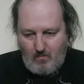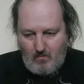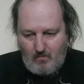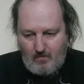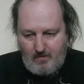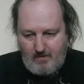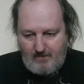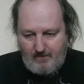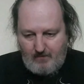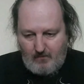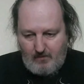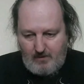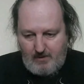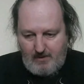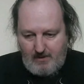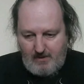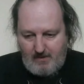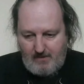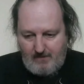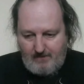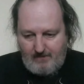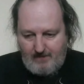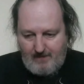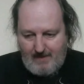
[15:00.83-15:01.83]
with the
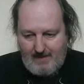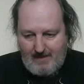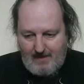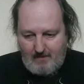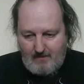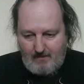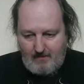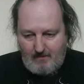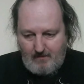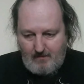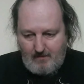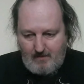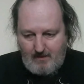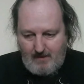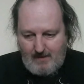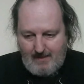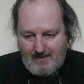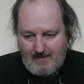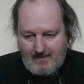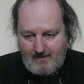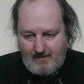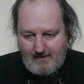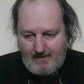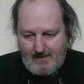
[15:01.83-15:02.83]
voices of Alan
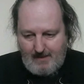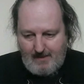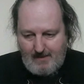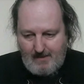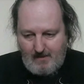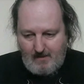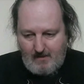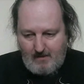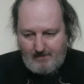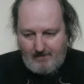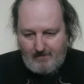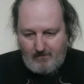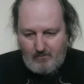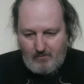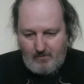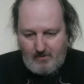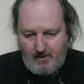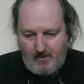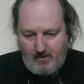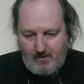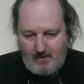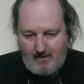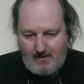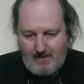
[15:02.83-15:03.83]
Ladd and
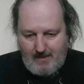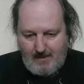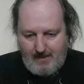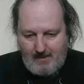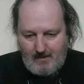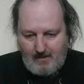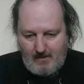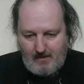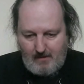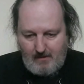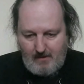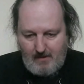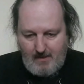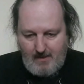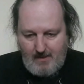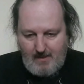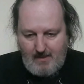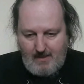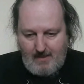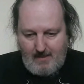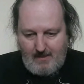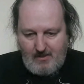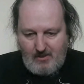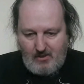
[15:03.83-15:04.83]
Veronica Lake.
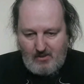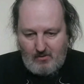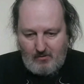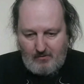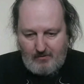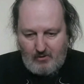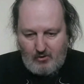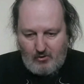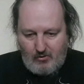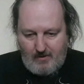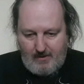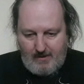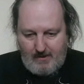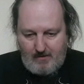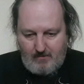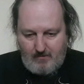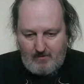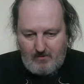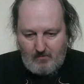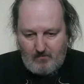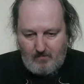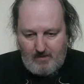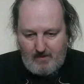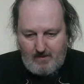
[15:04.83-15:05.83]
It's got the trailer
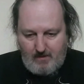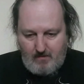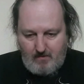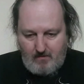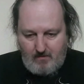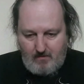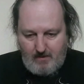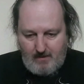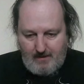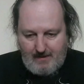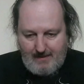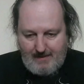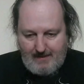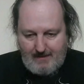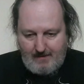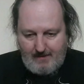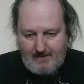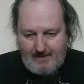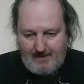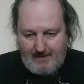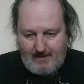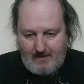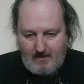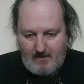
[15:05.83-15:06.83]
as well and
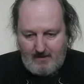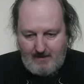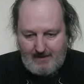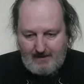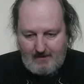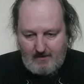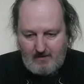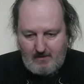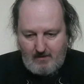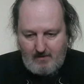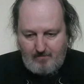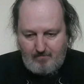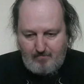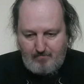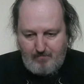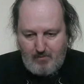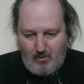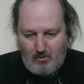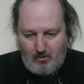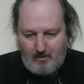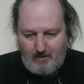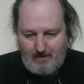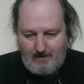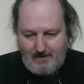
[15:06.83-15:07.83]
a collector's
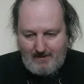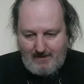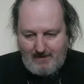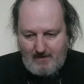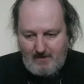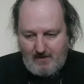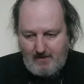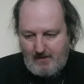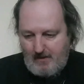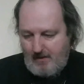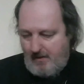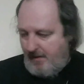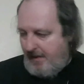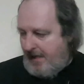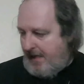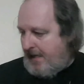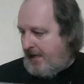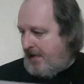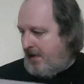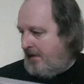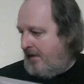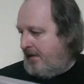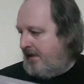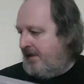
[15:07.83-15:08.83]
booklet inside.